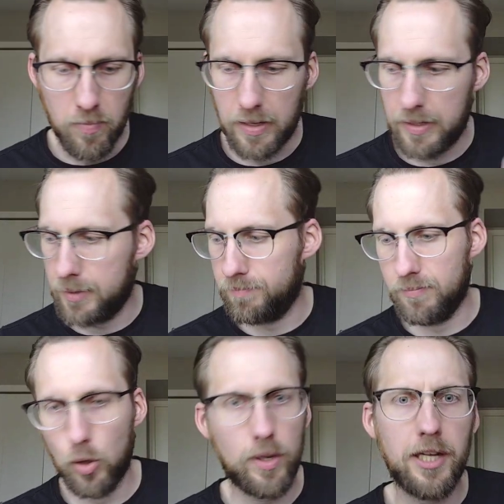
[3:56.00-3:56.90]
um,
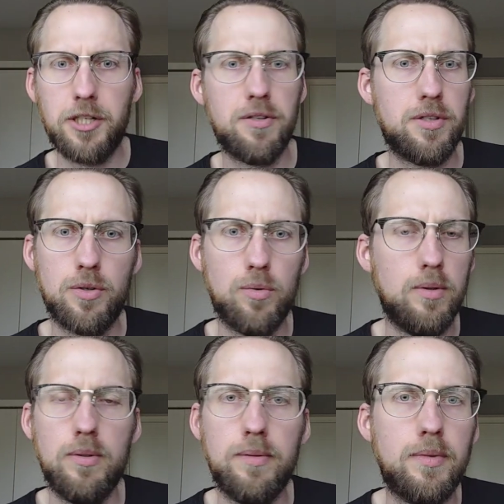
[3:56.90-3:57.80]
locations
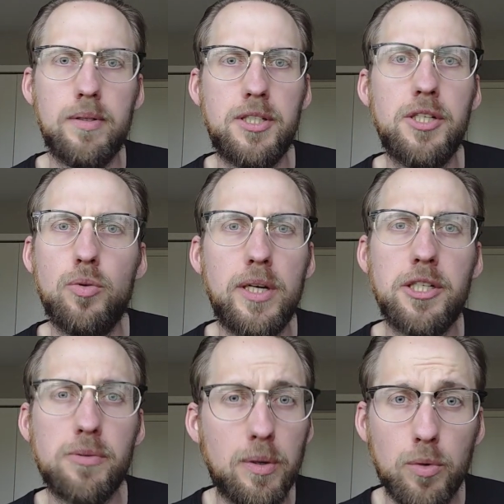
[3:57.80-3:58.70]
or
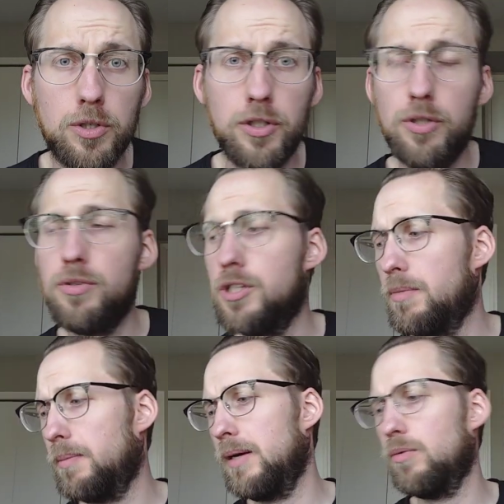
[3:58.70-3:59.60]
situations where I want to use them. I
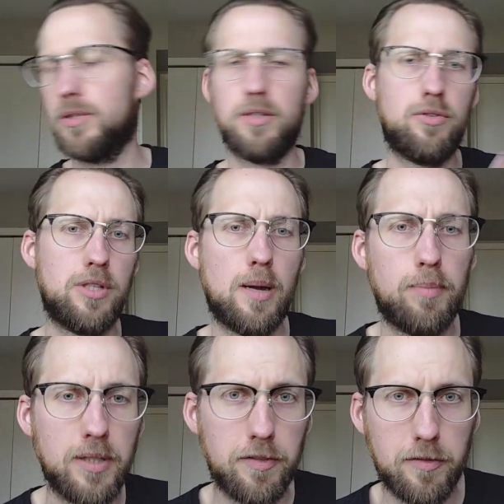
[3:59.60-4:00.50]
may want to sample
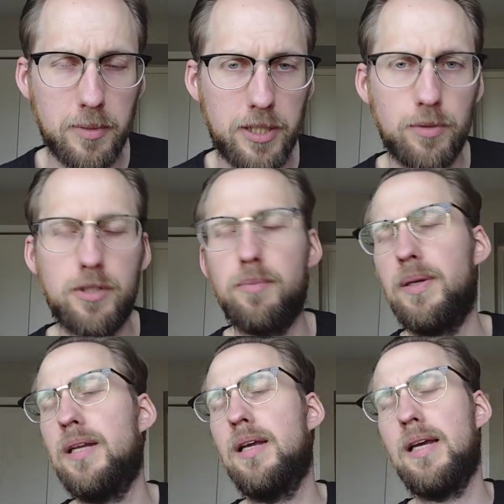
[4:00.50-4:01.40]
different materials of
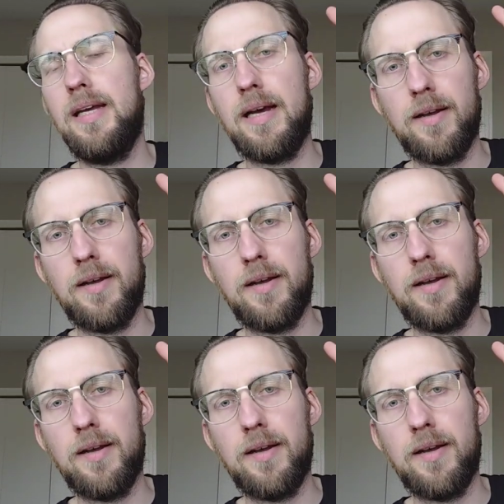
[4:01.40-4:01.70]
pen. Yeah,